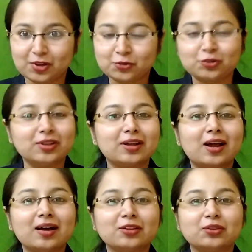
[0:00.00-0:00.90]
So
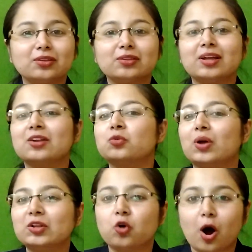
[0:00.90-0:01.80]
there is
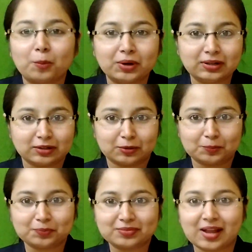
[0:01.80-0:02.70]
one common term,
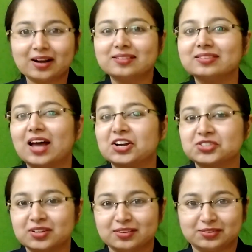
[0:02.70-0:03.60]
that is
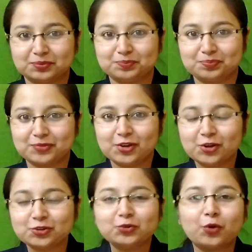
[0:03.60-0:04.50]
nationalism.
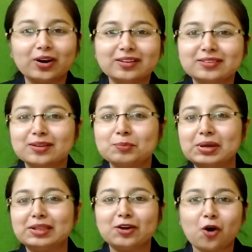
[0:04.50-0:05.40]
So what is the
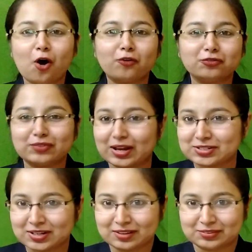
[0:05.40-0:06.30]
meaning of
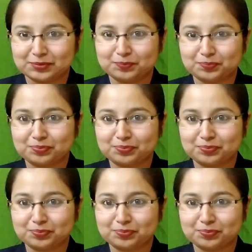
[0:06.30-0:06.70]
nationalism?